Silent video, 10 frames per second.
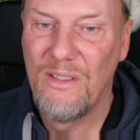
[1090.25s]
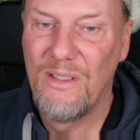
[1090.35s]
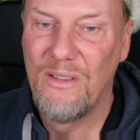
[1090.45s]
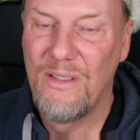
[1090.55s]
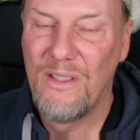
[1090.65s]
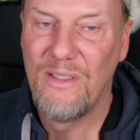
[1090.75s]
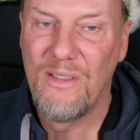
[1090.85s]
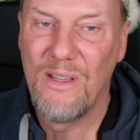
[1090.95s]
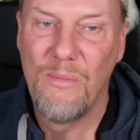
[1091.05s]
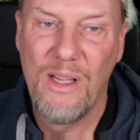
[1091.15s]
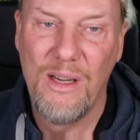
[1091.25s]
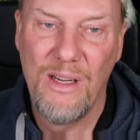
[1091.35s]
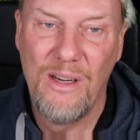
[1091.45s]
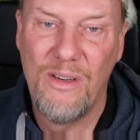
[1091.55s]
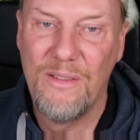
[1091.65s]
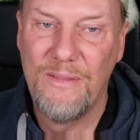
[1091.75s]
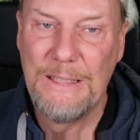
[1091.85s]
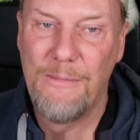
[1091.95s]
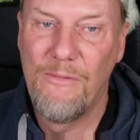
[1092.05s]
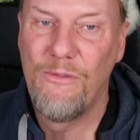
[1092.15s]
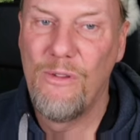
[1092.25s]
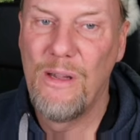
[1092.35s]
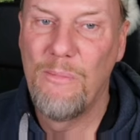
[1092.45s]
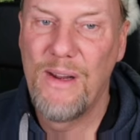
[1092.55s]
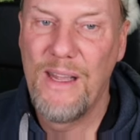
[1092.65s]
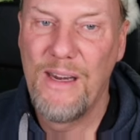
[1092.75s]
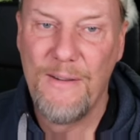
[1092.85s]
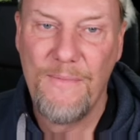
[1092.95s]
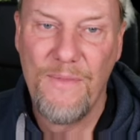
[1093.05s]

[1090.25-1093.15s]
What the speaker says: the disassembly here, fully plain.